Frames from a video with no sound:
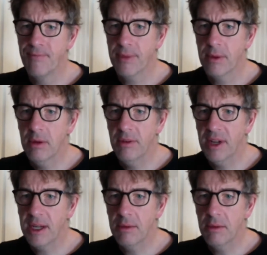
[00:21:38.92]
I wonder if
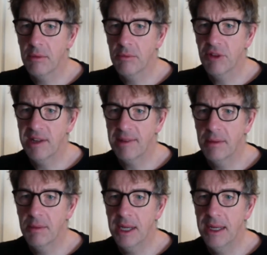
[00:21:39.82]
I can press
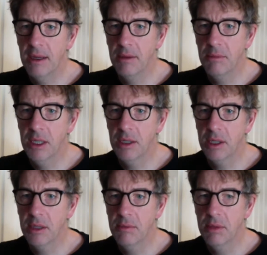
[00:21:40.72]
them down and merge
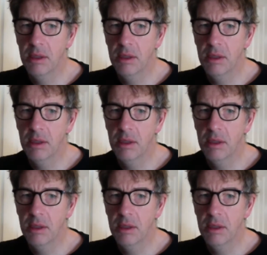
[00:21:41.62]
them.